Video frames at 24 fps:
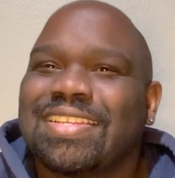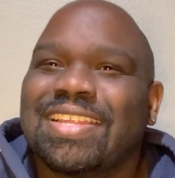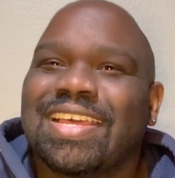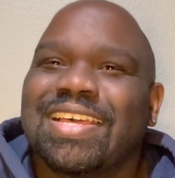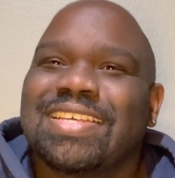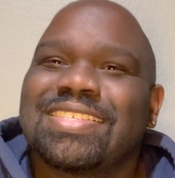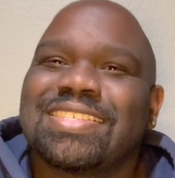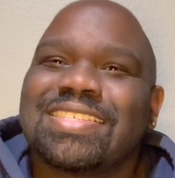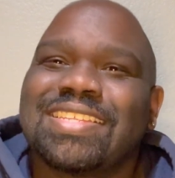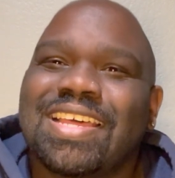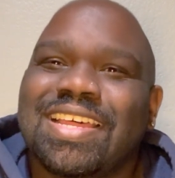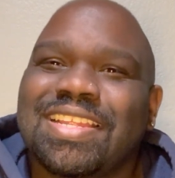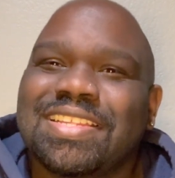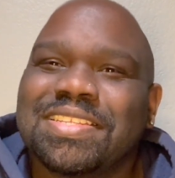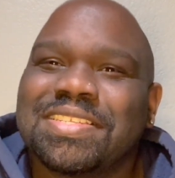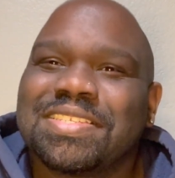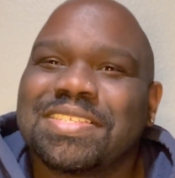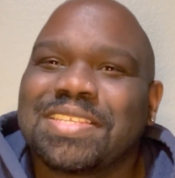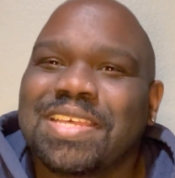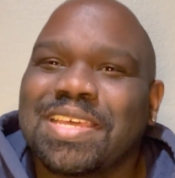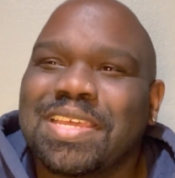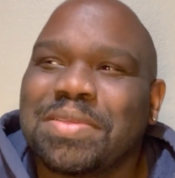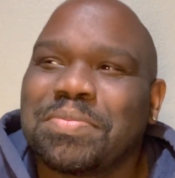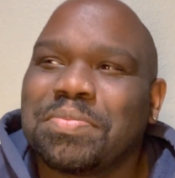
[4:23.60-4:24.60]
that's not the
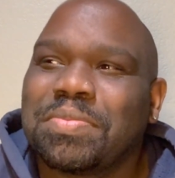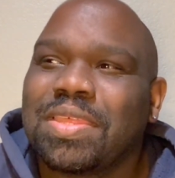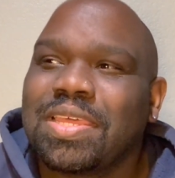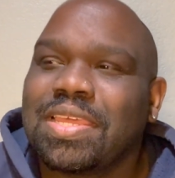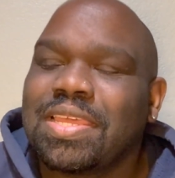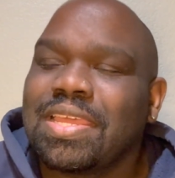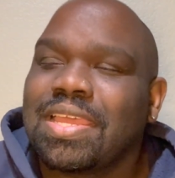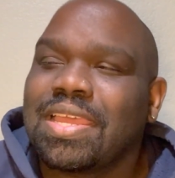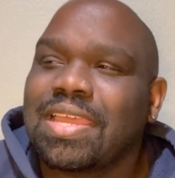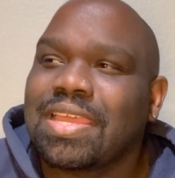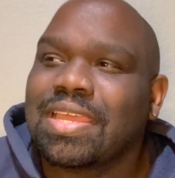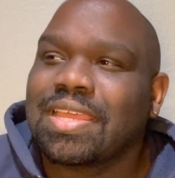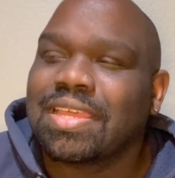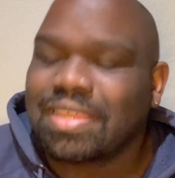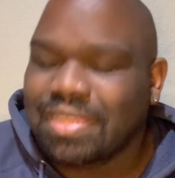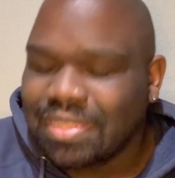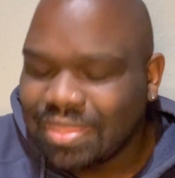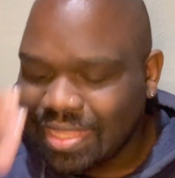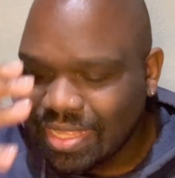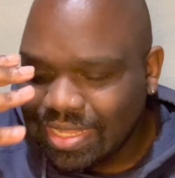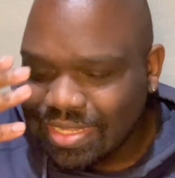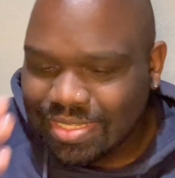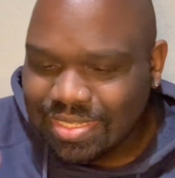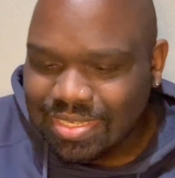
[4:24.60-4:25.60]
same thing.
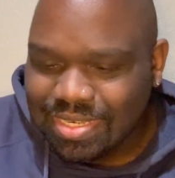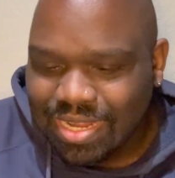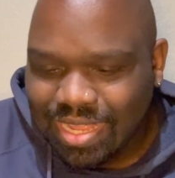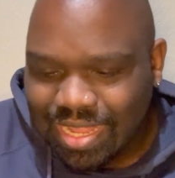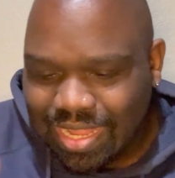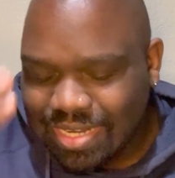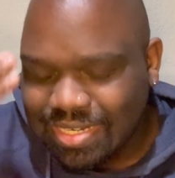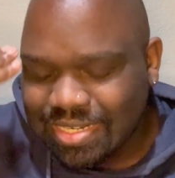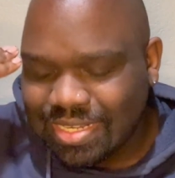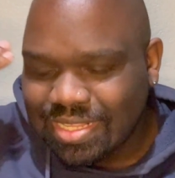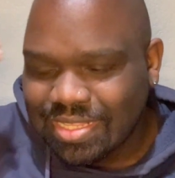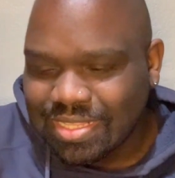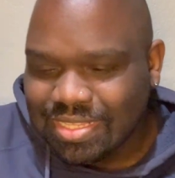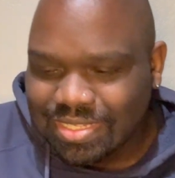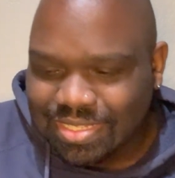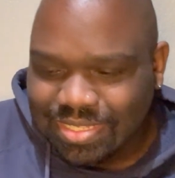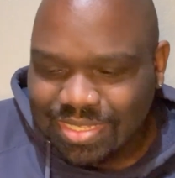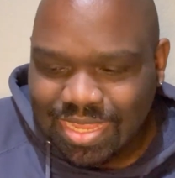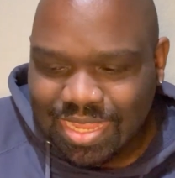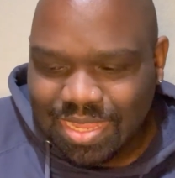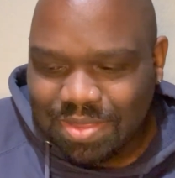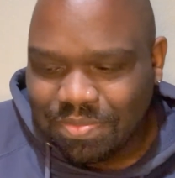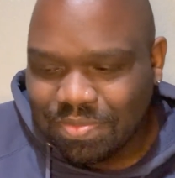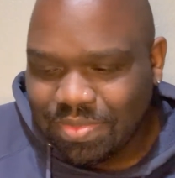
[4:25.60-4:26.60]
That's not the
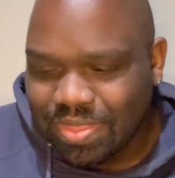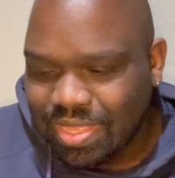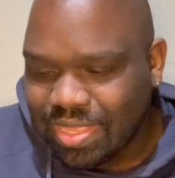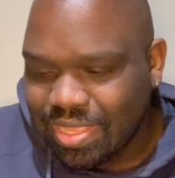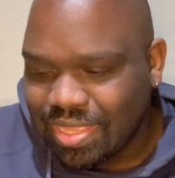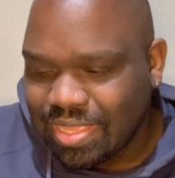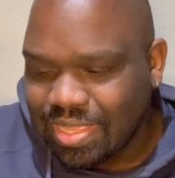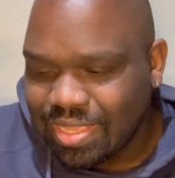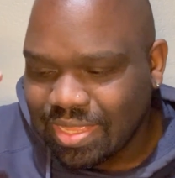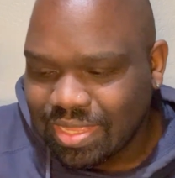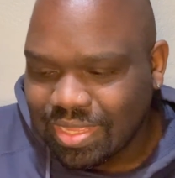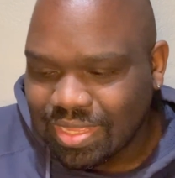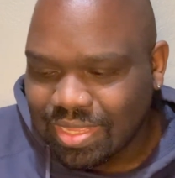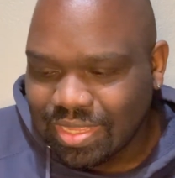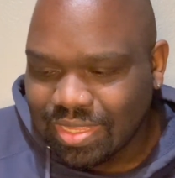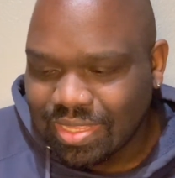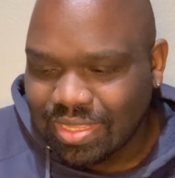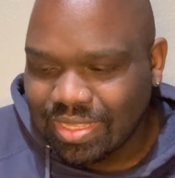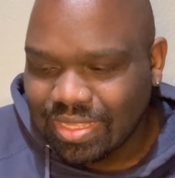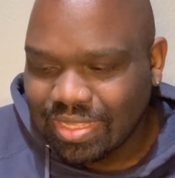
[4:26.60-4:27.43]
same thing.